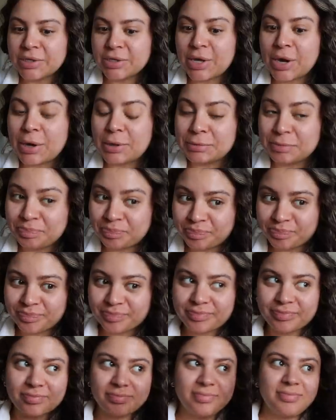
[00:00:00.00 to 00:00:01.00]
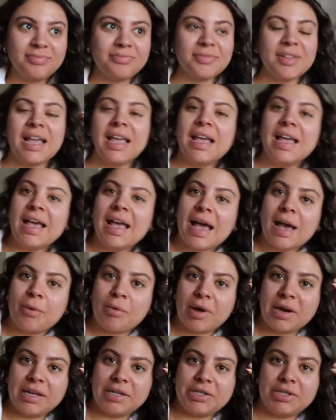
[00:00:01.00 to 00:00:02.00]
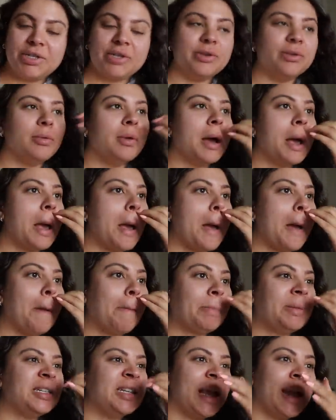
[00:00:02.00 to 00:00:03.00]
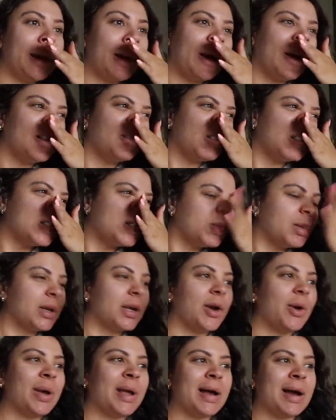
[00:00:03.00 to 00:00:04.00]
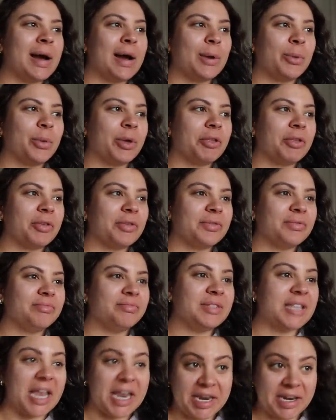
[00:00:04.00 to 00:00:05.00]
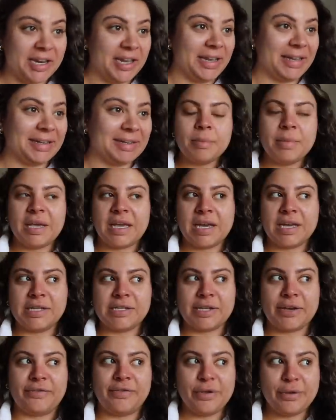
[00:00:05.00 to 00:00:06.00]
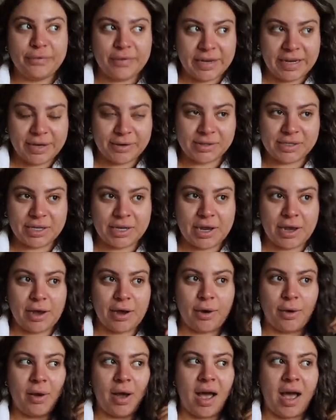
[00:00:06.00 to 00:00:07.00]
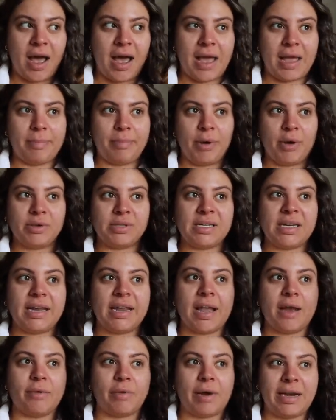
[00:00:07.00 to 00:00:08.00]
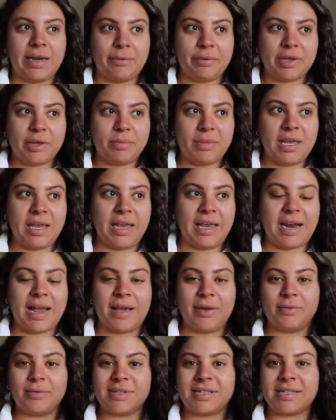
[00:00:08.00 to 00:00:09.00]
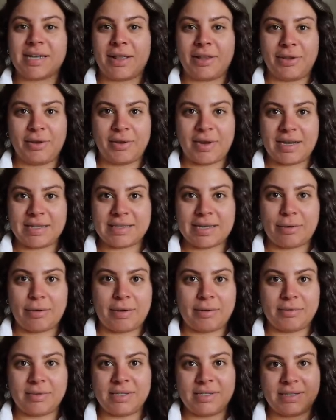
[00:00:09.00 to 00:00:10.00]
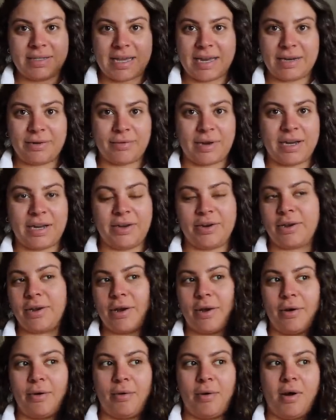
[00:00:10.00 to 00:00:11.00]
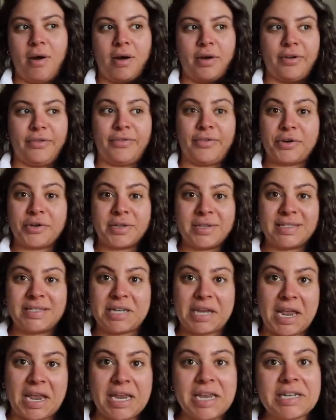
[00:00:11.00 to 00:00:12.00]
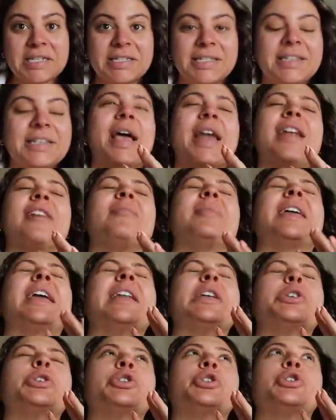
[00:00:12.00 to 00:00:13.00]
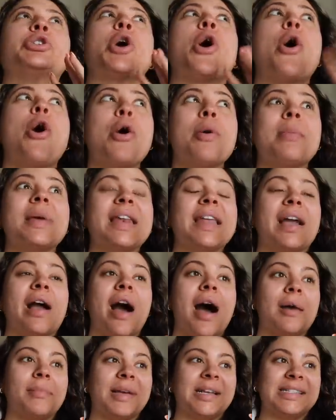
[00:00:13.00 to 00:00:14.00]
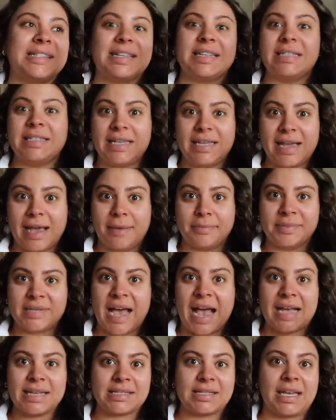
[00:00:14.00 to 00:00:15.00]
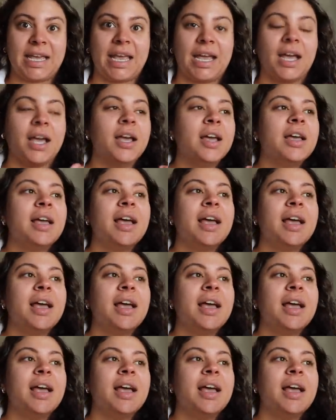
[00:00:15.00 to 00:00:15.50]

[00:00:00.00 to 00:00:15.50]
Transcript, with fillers: So I wanted to update on what's been going on with dating, because a few videos ago I posted a get ready with me and I was telling you guys how I was getting ready to go on a first date, and I've been getting so many comments and DMs asking,